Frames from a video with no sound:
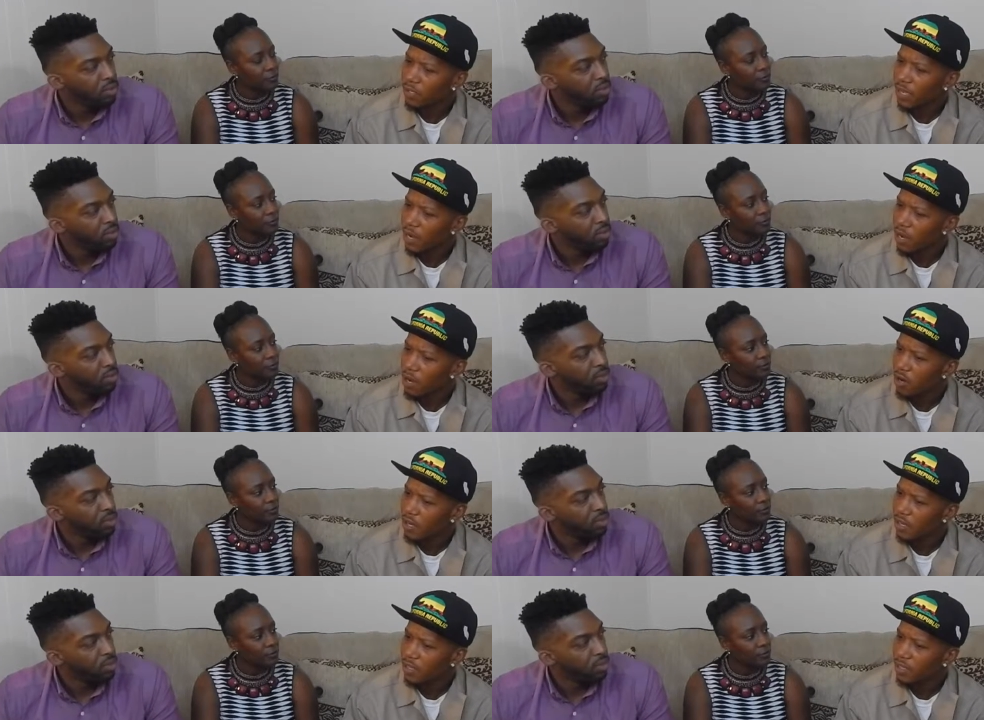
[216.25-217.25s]
Speaker 1: look at her
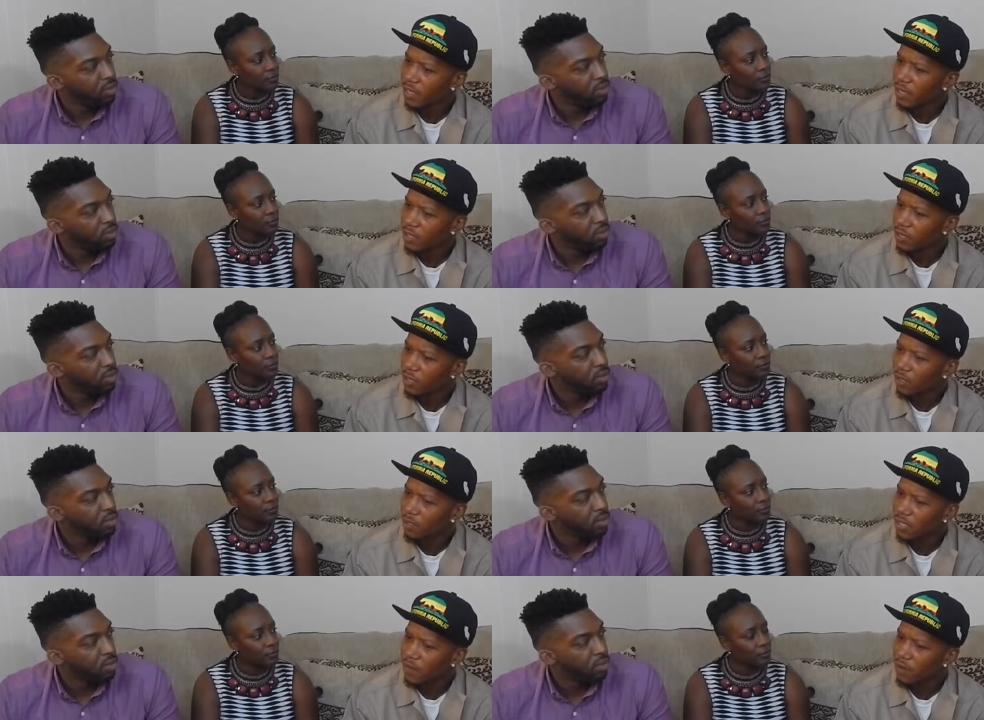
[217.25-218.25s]
and then look at you know
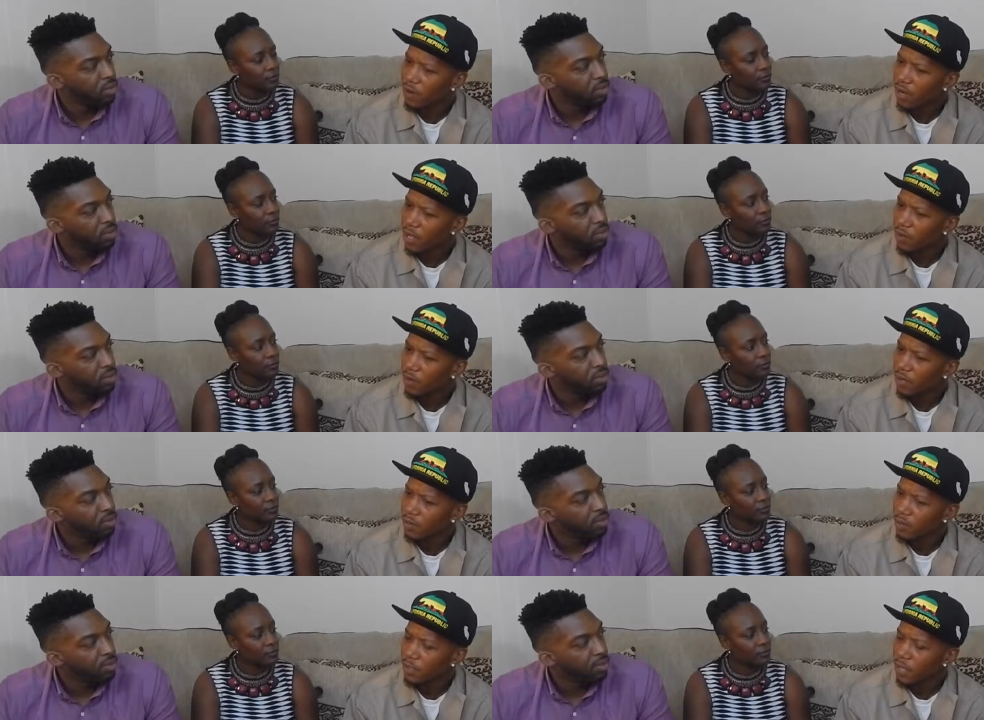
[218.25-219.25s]
they'll look at her eye like why are
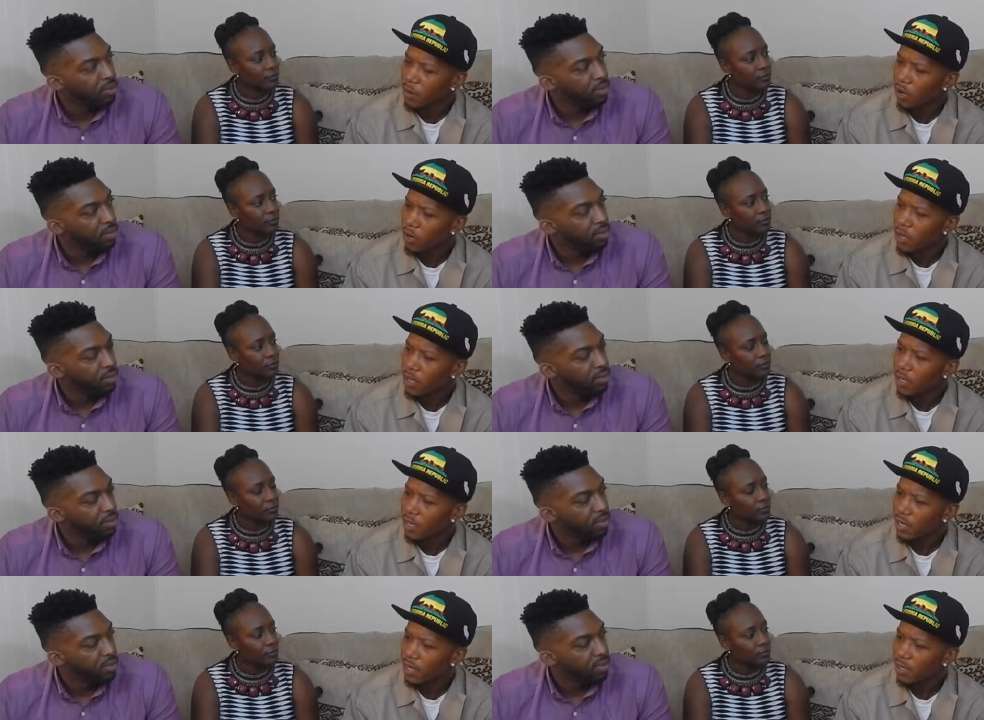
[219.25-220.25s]
you with him or
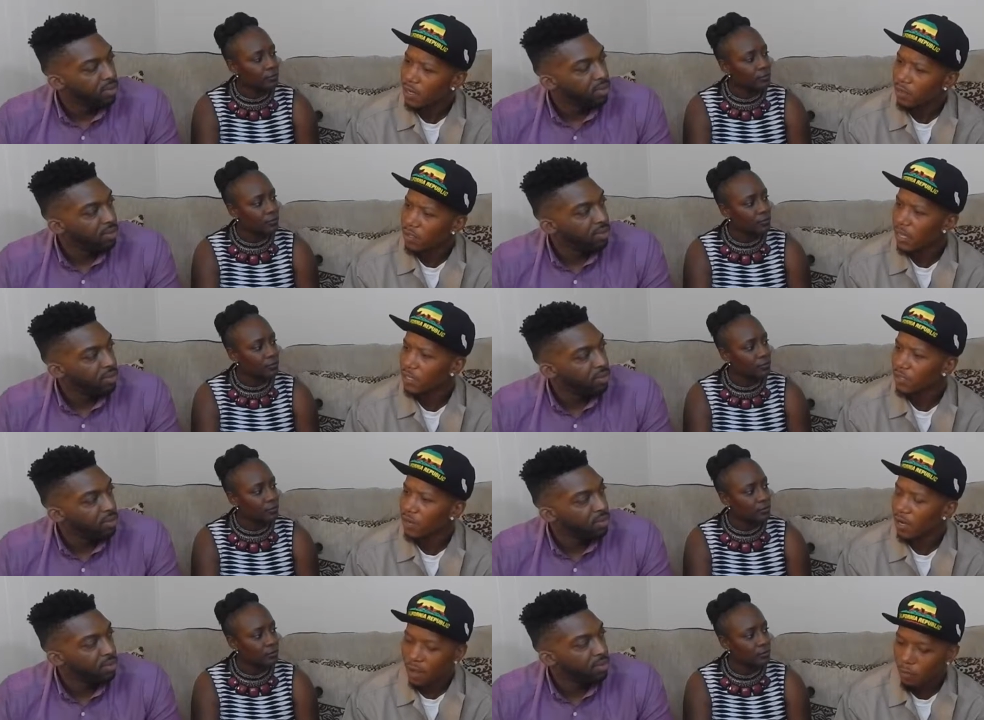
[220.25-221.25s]
and then they'll look at
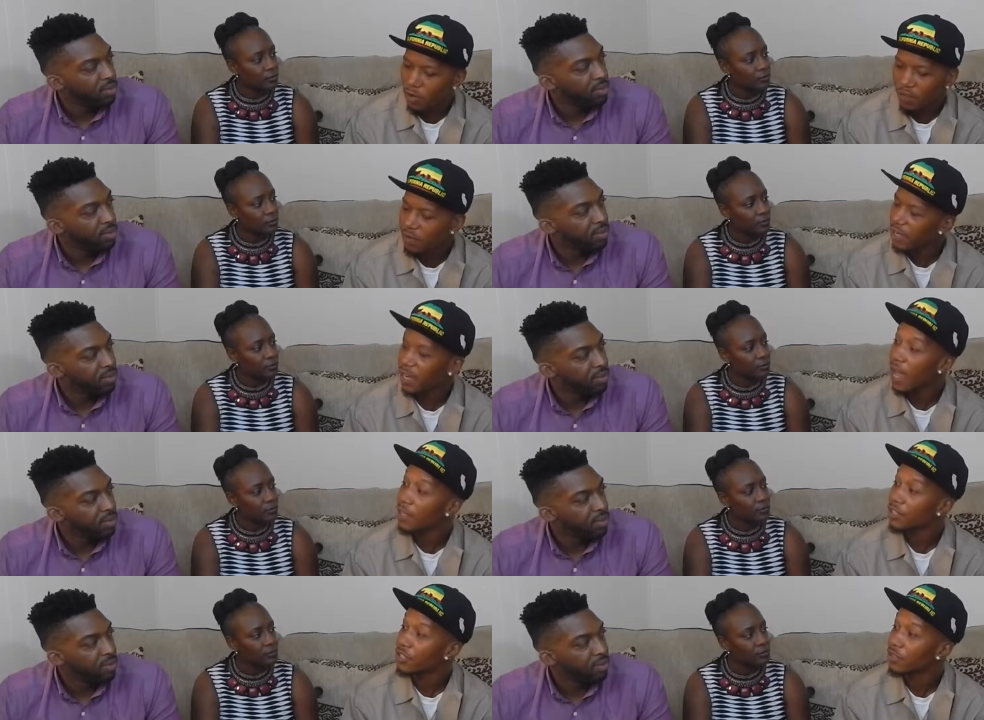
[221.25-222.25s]
you and they won't even
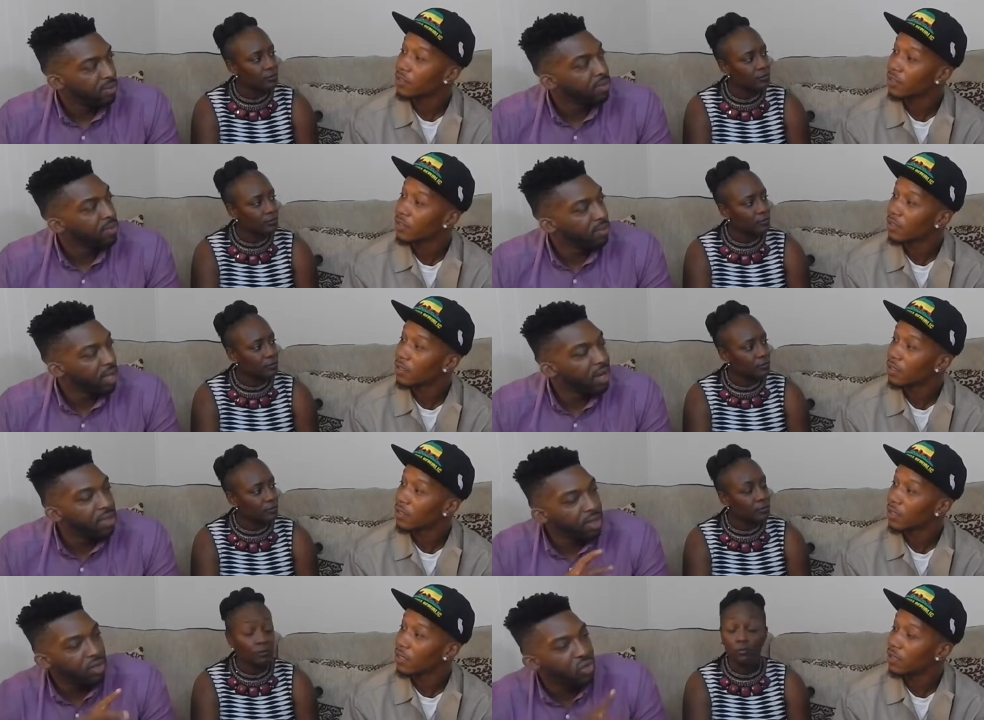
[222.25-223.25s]
acknowledge
Speaker 2: you. Mm-hmm. And
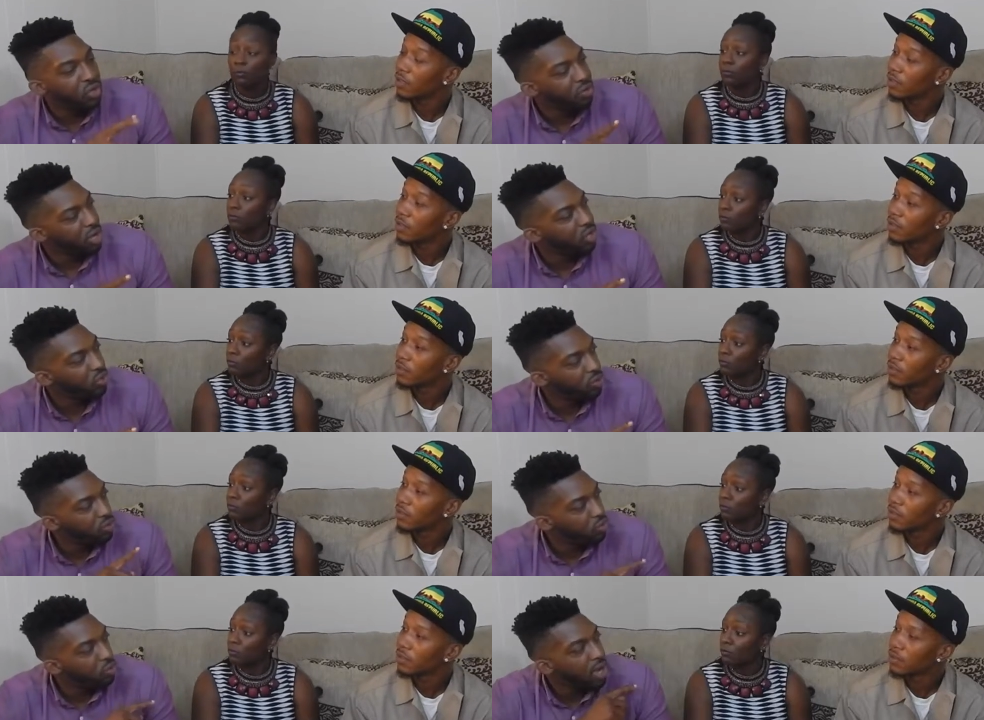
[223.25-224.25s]
I think it's
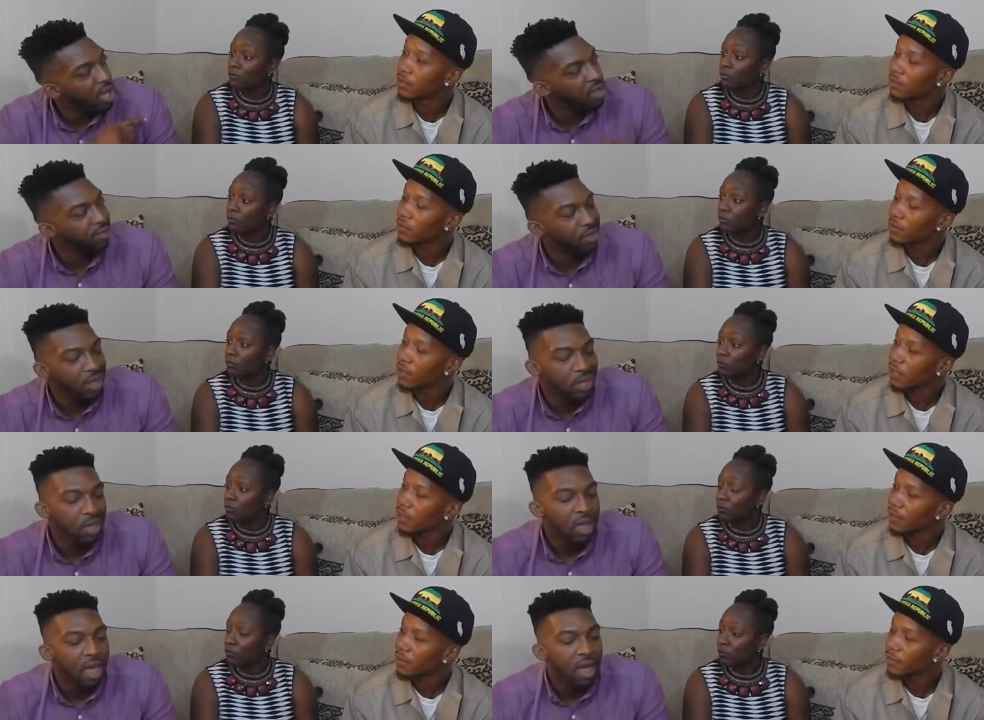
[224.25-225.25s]
generational too, right? Because like
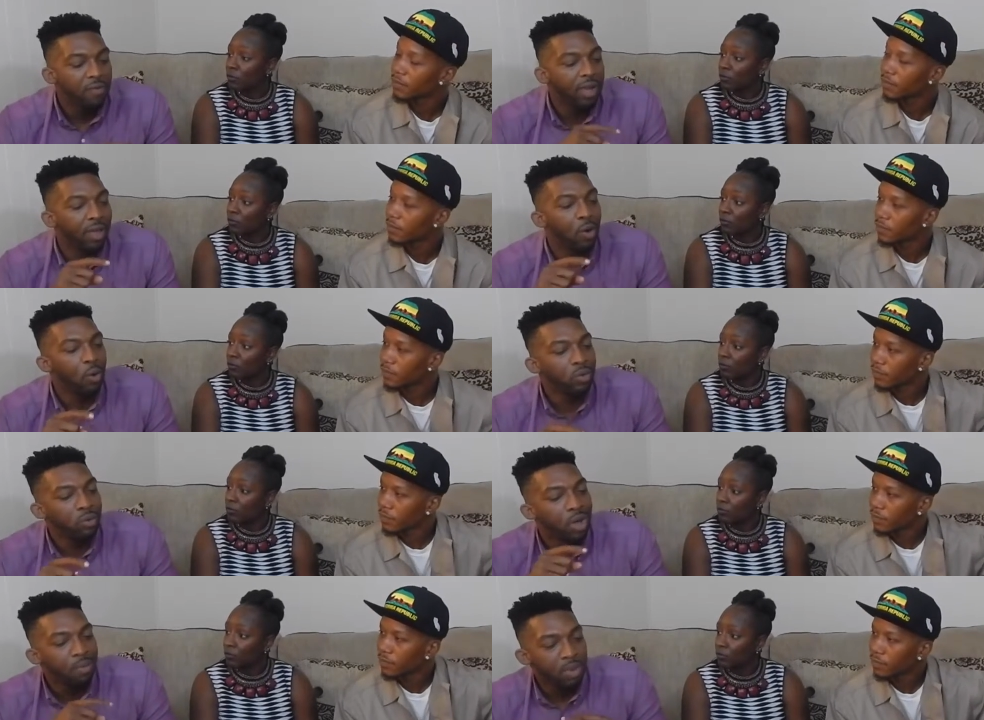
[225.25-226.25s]
I feel like
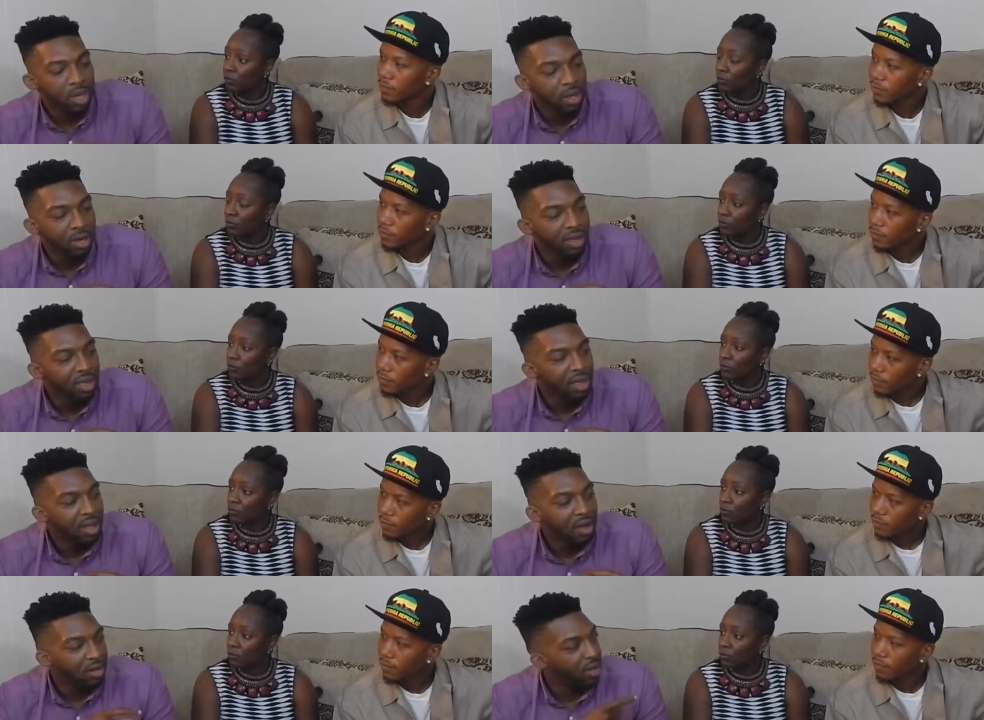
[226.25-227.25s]
older white men
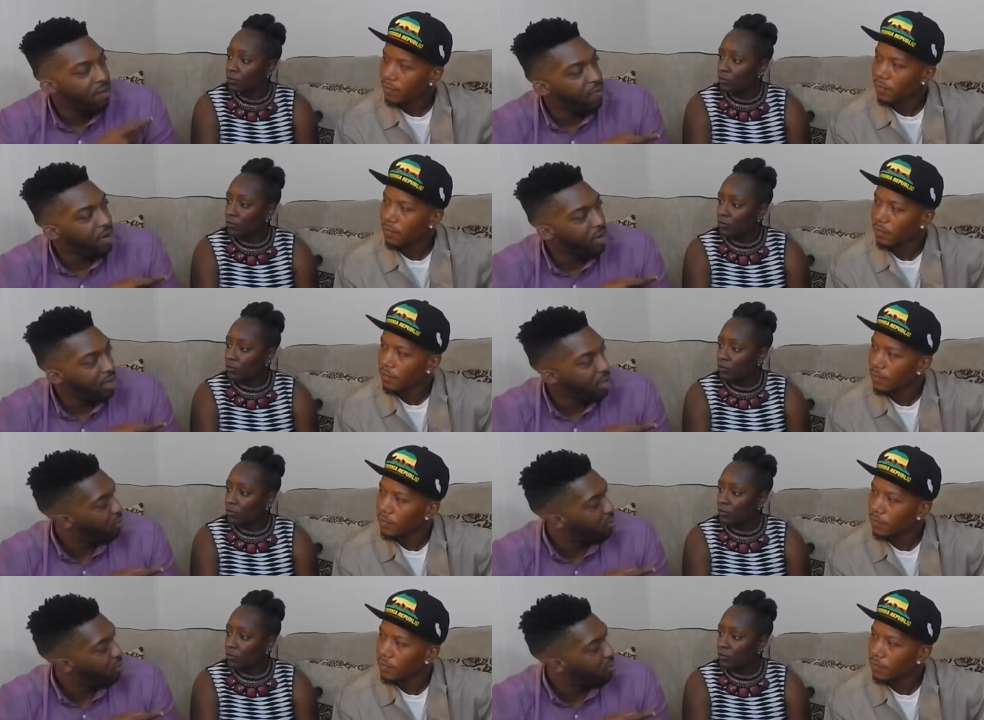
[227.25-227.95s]
are definitely